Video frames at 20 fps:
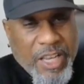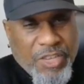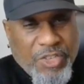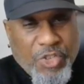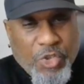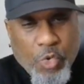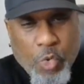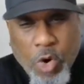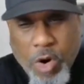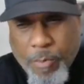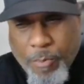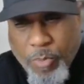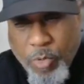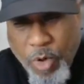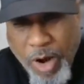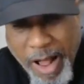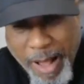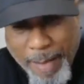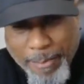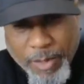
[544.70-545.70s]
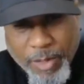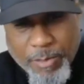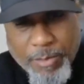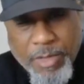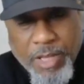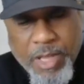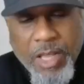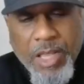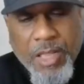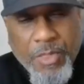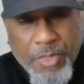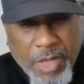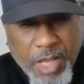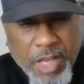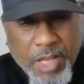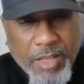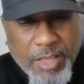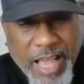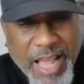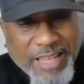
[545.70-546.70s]
issue or problem,
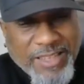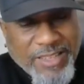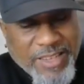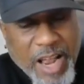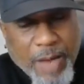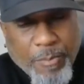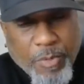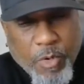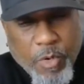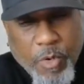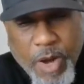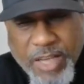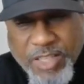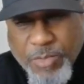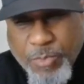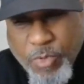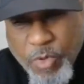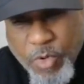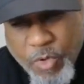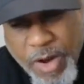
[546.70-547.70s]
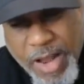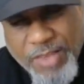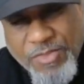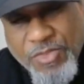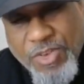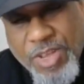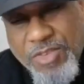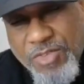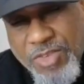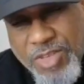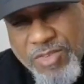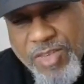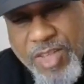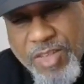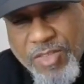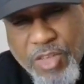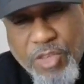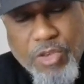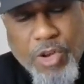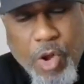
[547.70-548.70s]
then that's not procrastination. Procrastination is
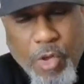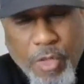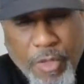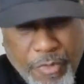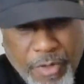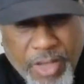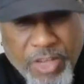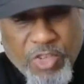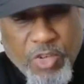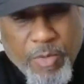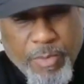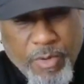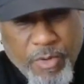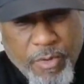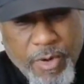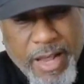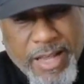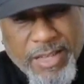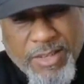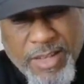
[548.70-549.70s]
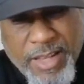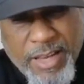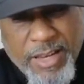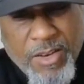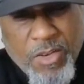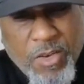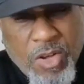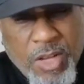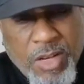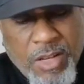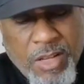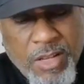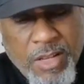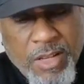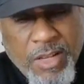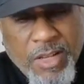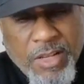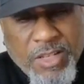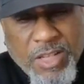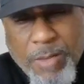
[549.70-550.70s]
that thing. You know the things you're procrastinating on.
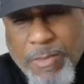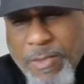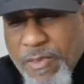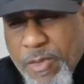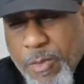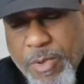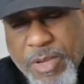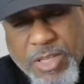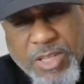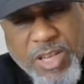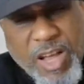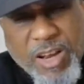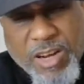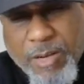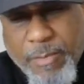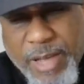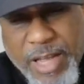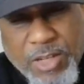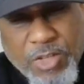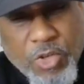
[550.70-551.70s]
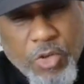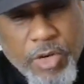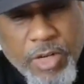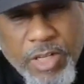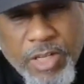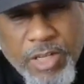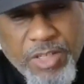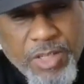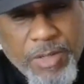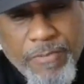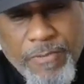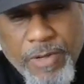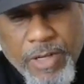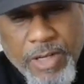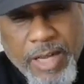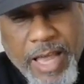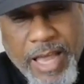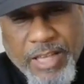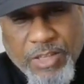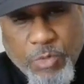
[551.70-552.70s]
Some of you have been talking about joining the gym for the
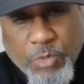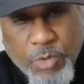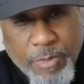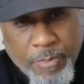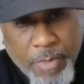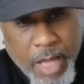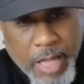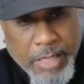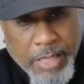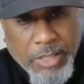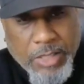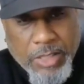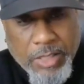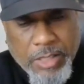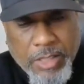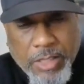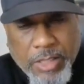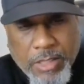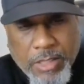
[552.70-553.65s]
last 3 months.